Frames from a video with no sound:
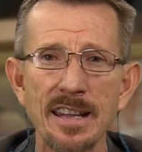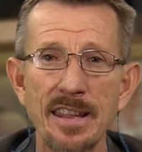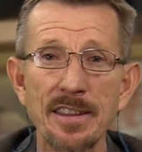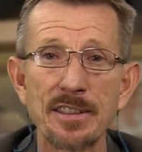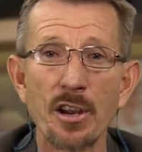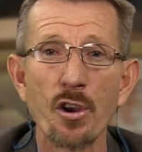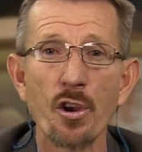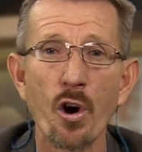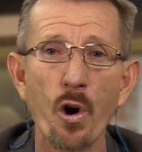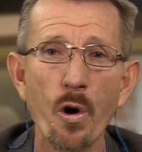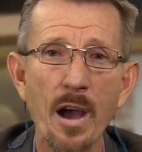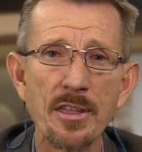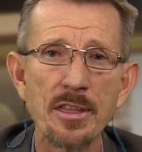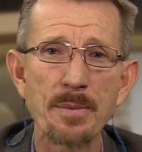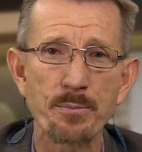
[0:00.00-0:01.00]
that the law
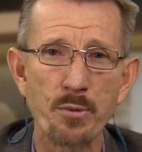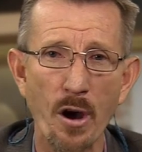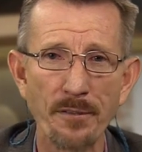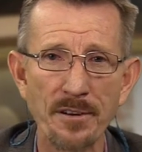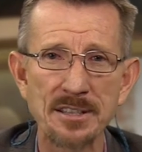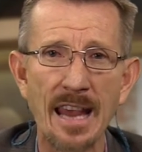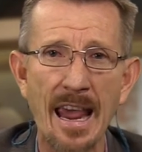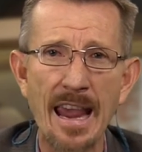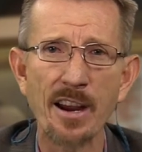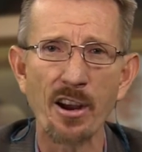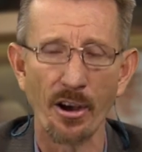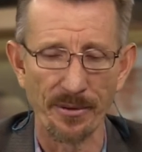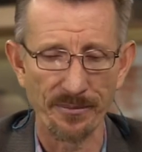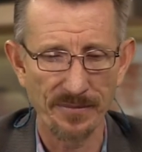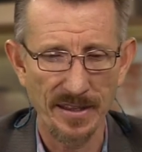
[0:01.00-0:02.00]
and the prophets hang on.